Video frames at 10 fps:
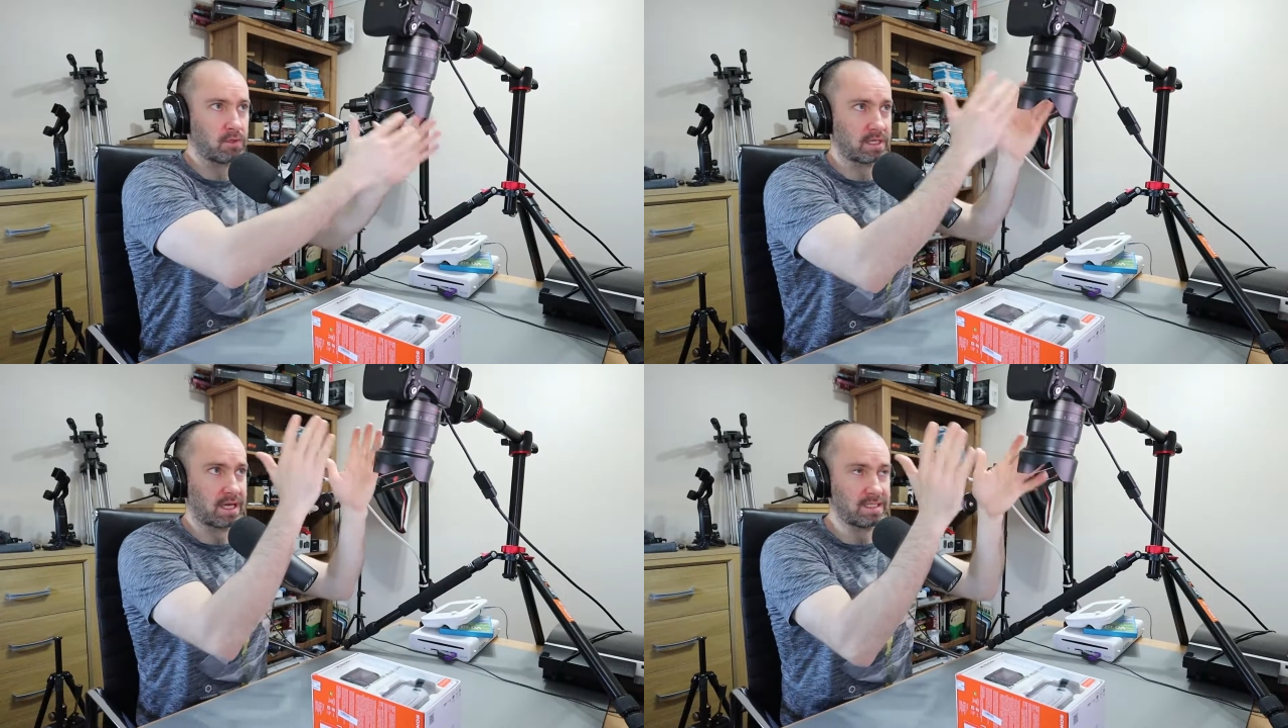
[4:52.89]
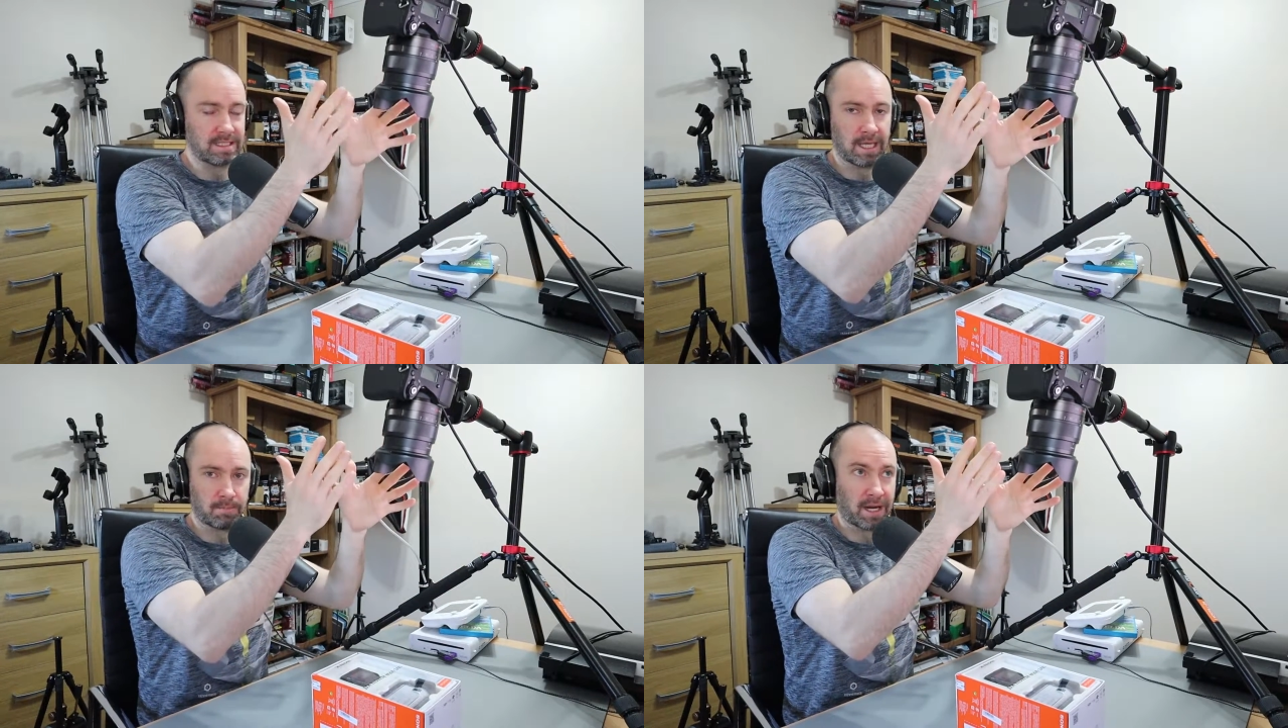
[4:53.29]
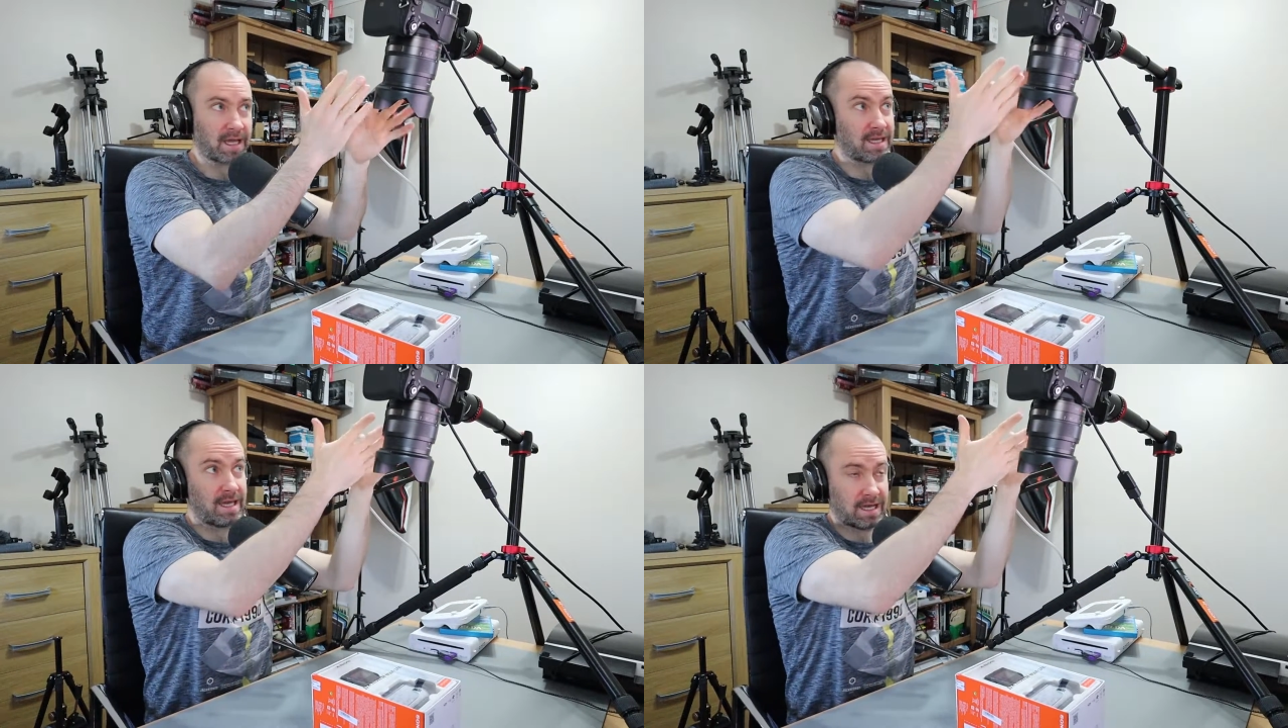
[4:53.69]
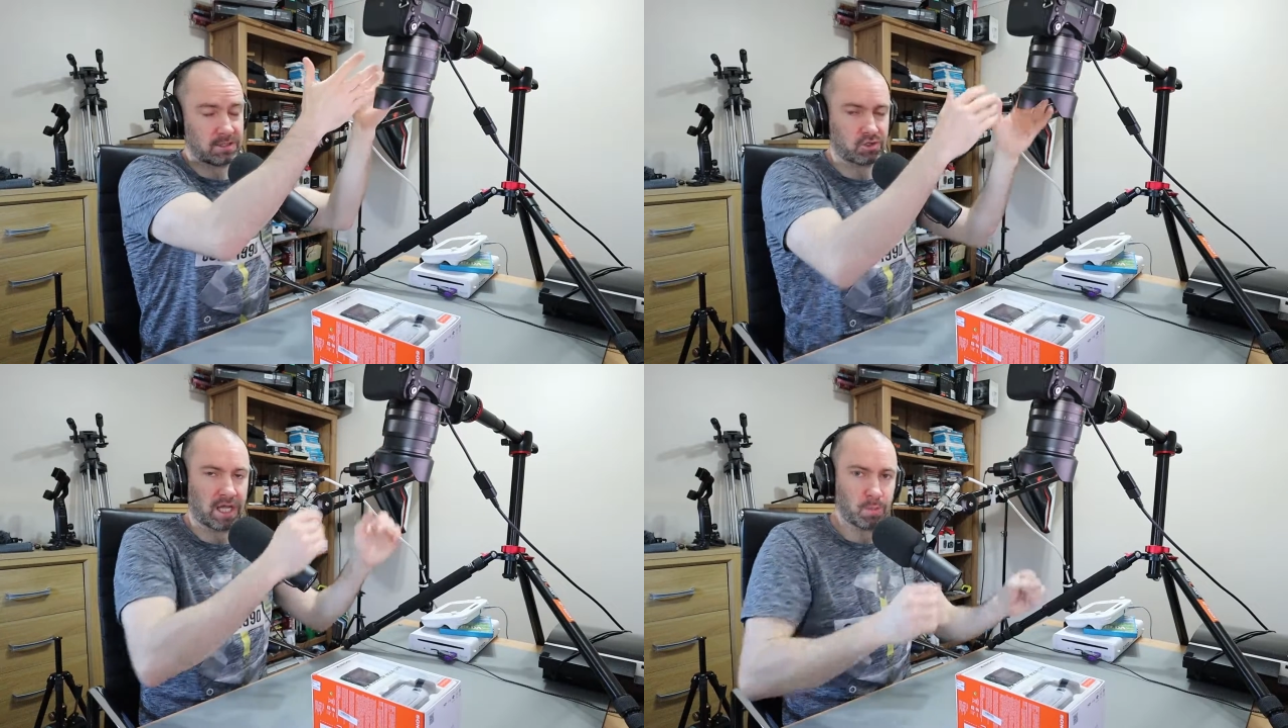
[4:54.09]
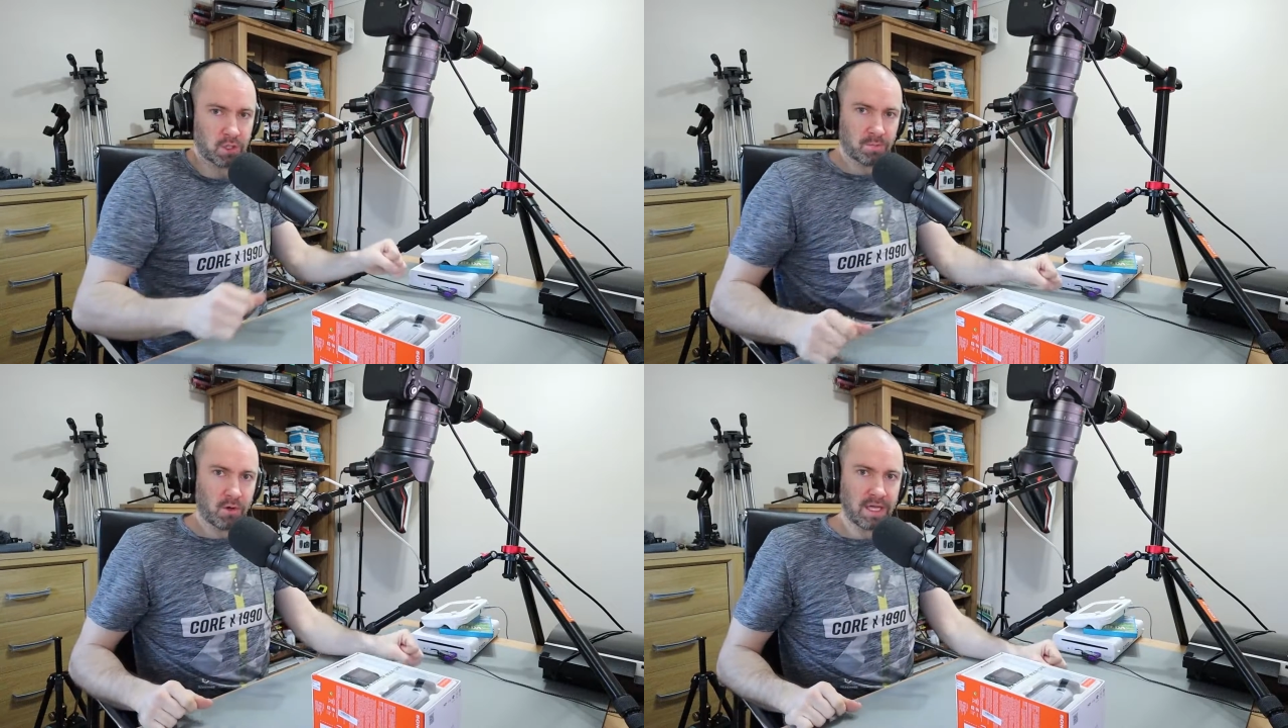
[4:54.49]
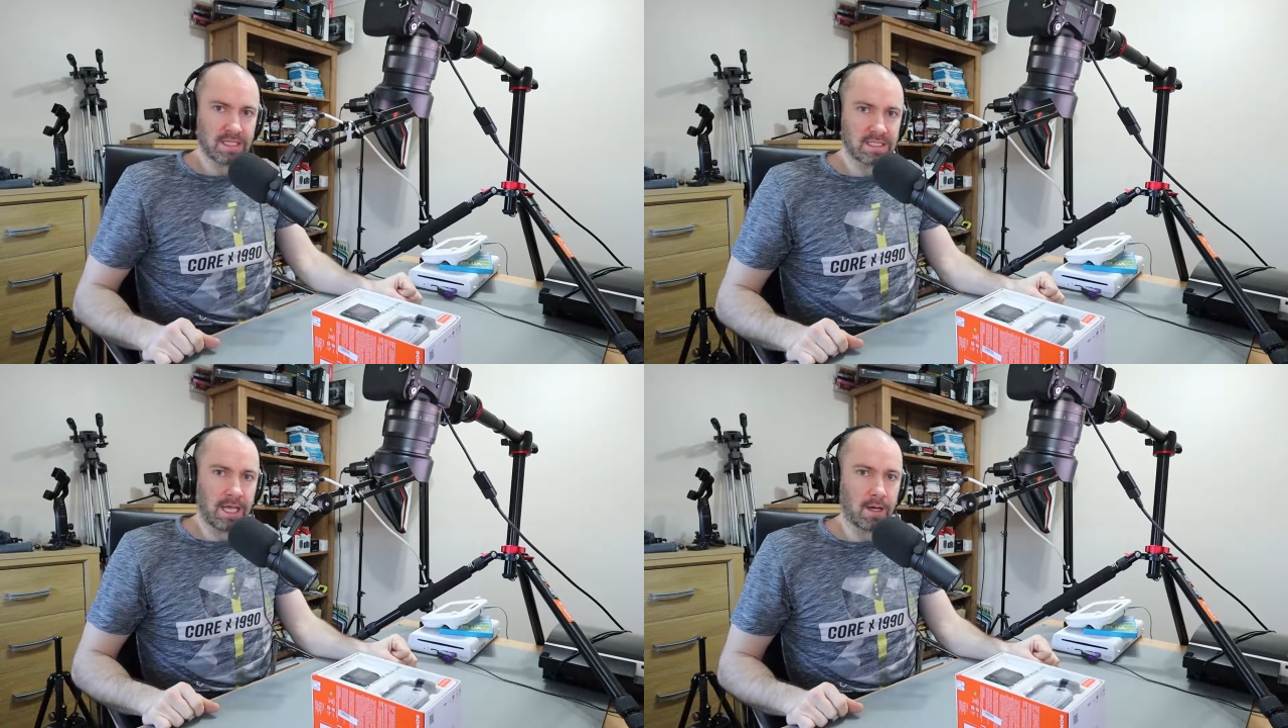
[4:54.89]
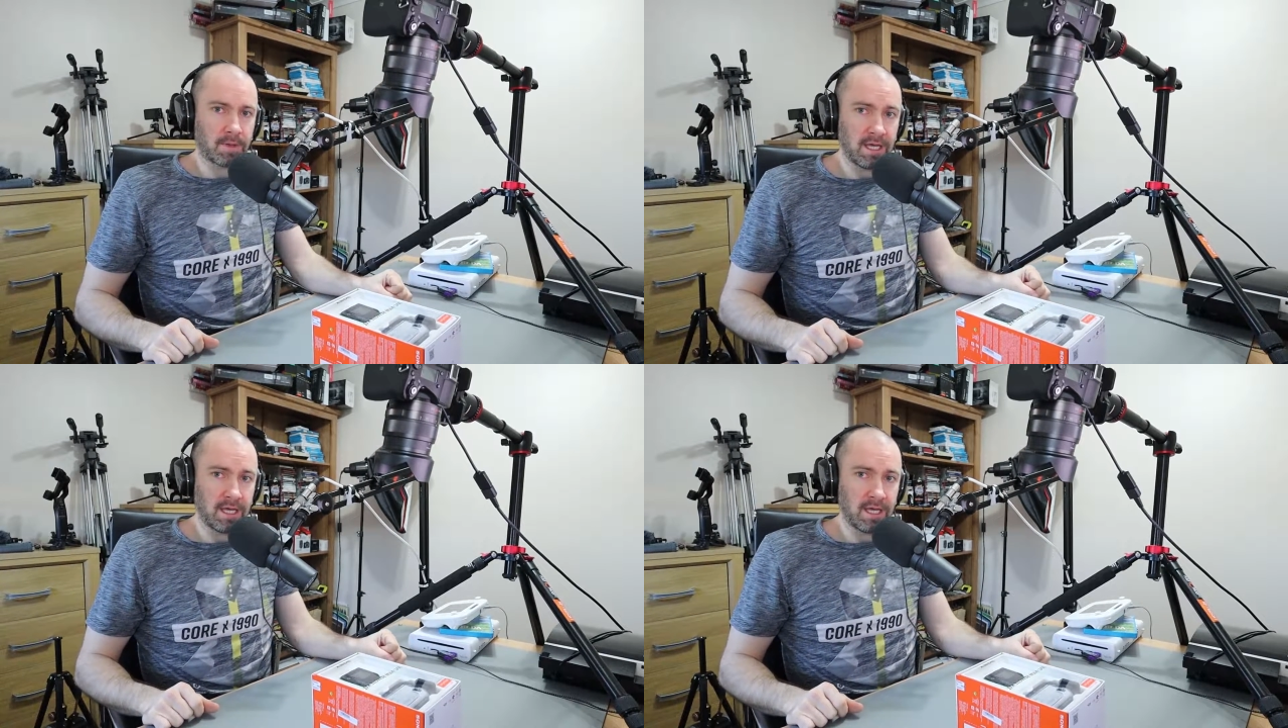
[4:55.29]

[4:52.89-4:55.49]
and Z bracket and tripod ball head setup